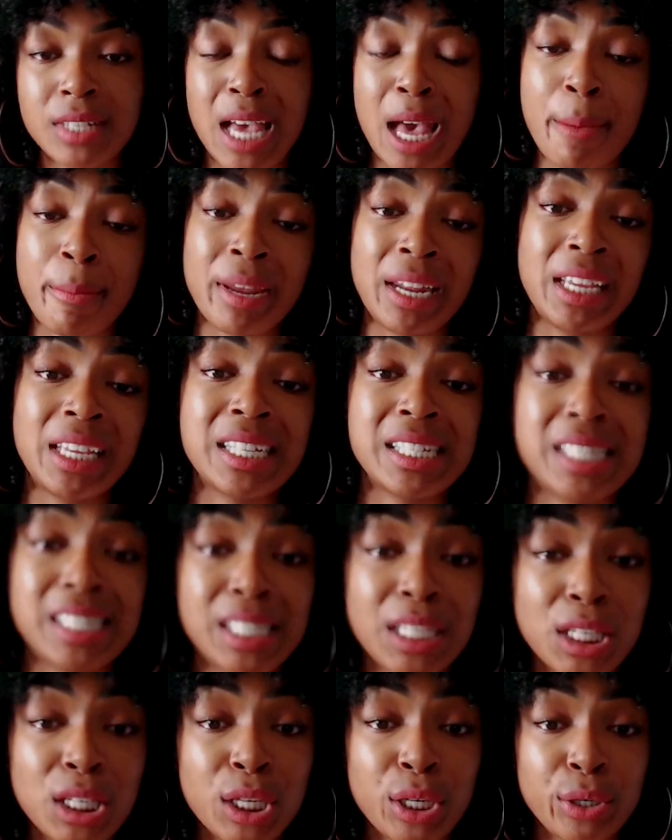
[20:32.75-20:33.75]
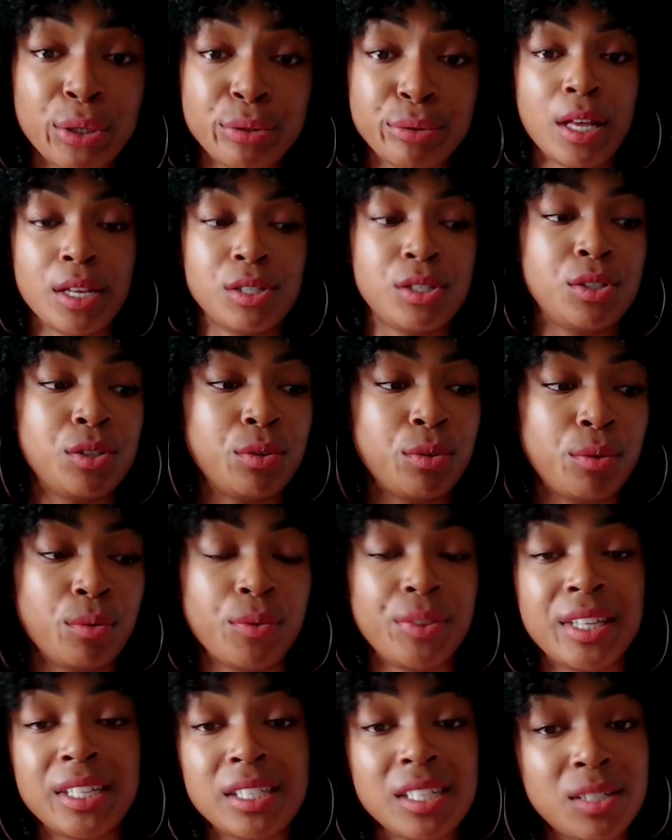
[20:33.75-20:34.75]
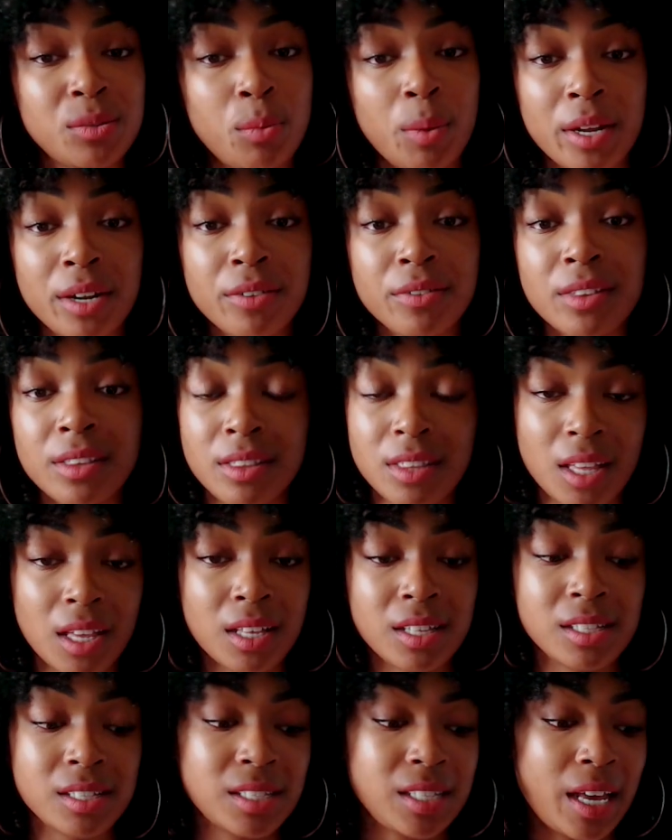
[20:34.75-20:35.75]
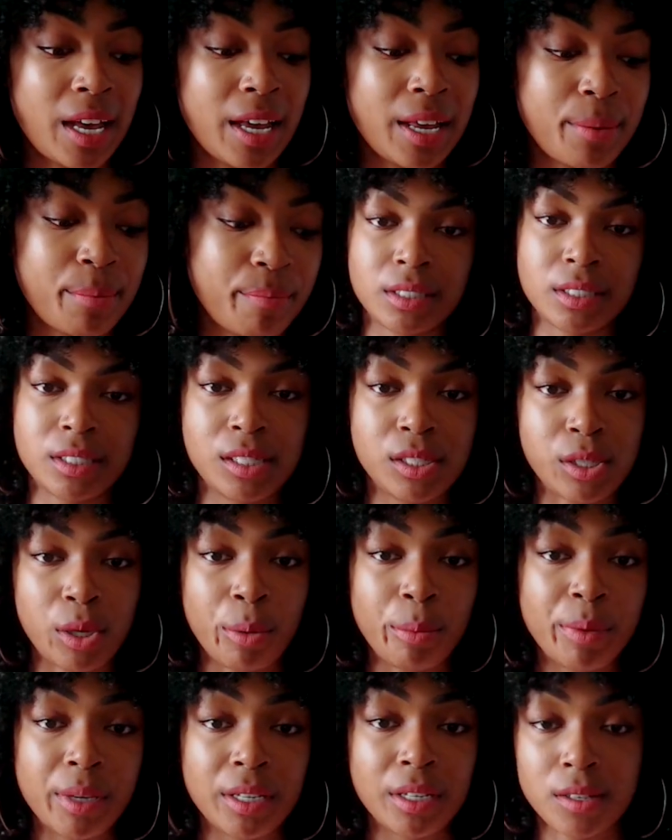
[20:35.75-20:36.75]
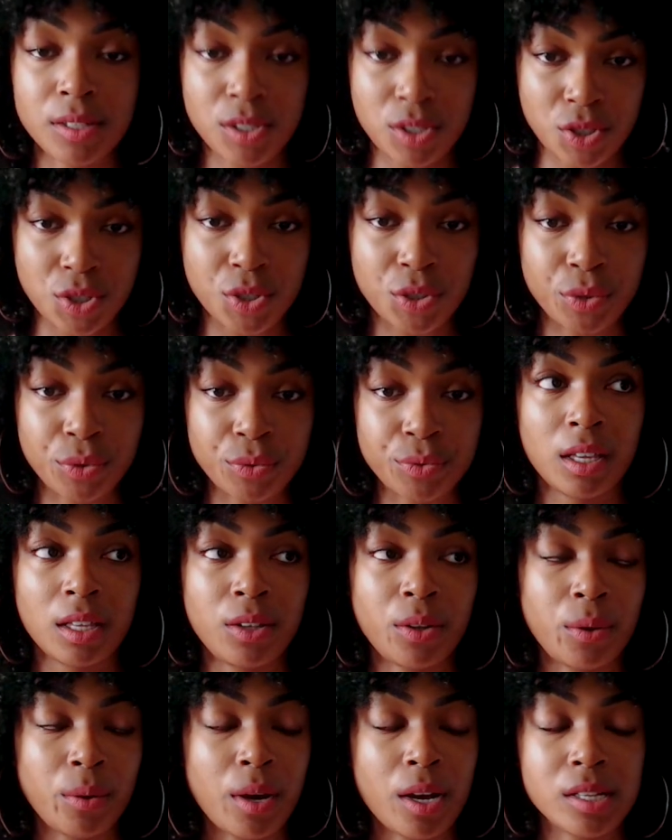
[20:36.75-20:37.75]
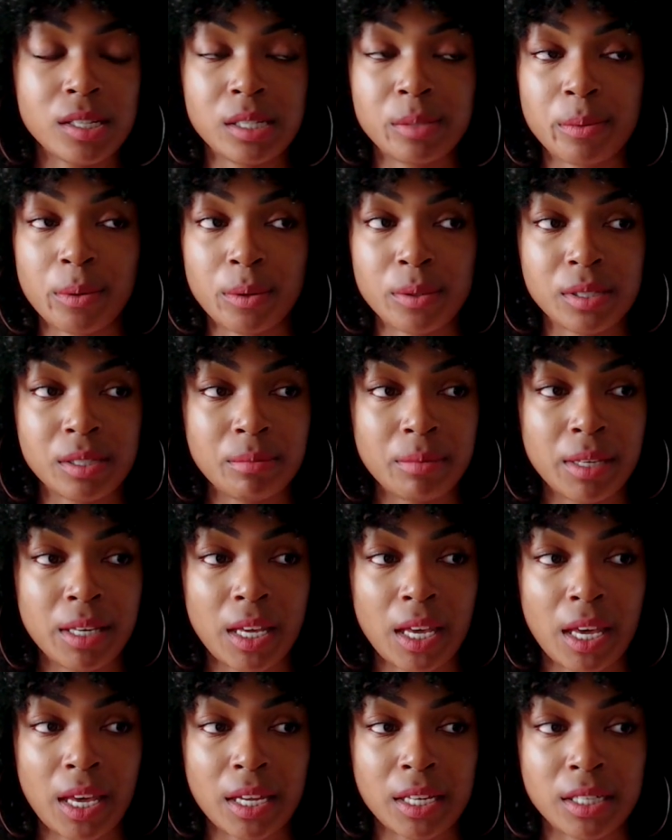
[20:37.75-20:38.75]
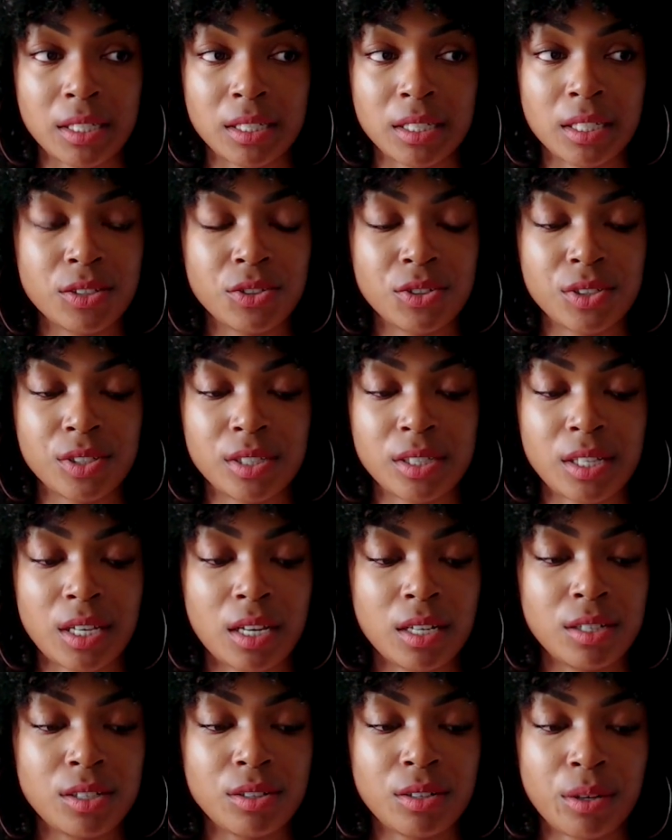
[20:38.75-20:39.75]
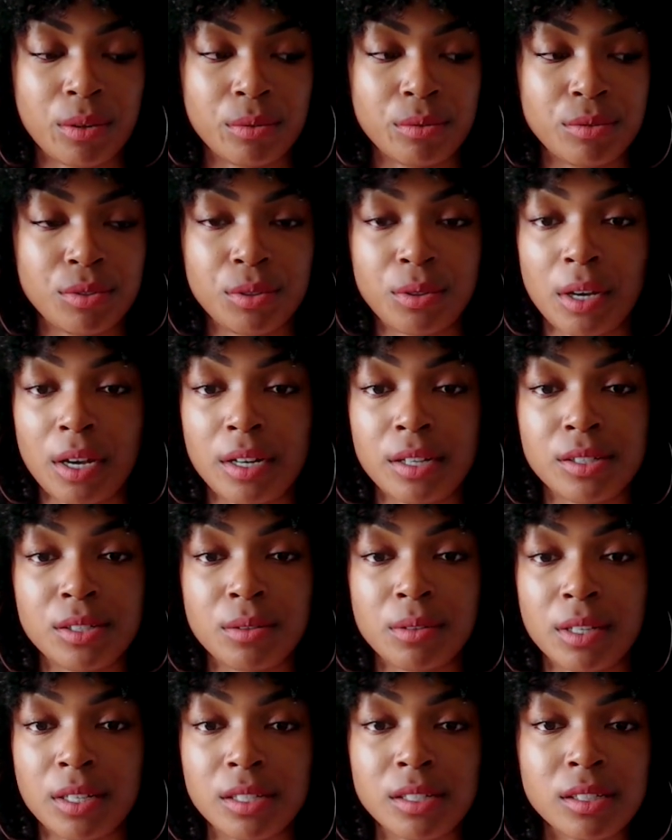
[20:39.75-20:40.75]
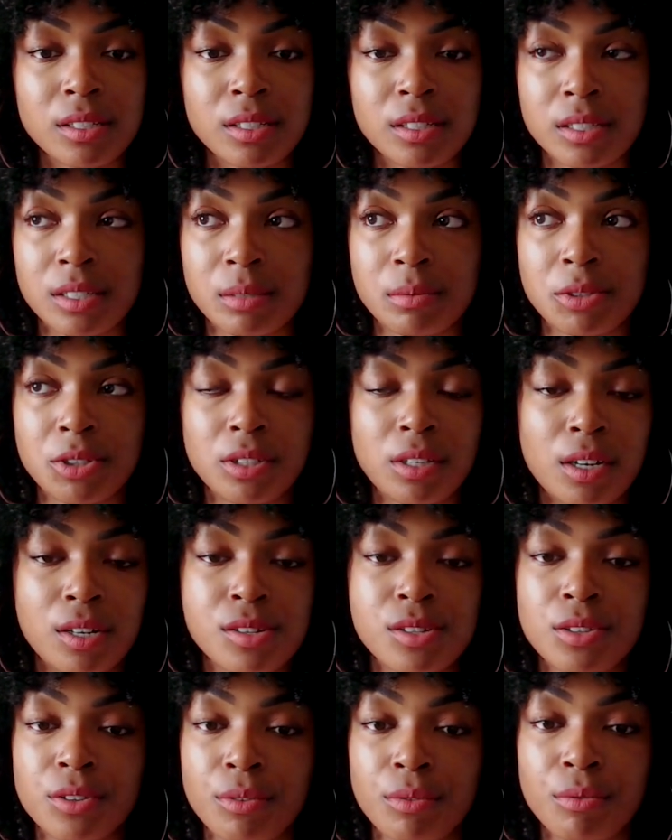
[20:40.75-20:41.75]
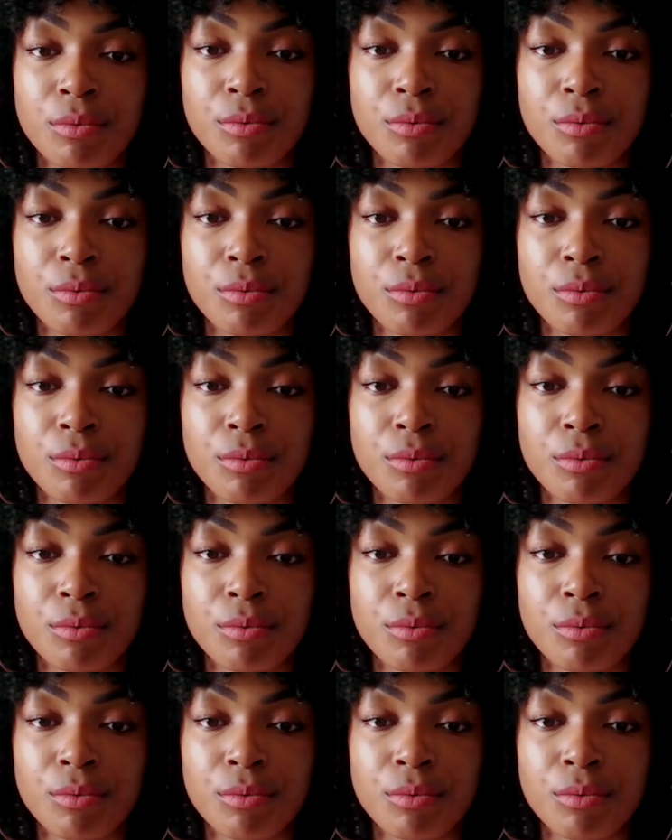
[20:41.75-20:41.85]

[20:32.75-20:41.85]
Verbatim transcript: I'm going to continue to, this is one of the things that he told me to do. You know, God spoke to me and just said, you know, you got to do this. This is what you got to do.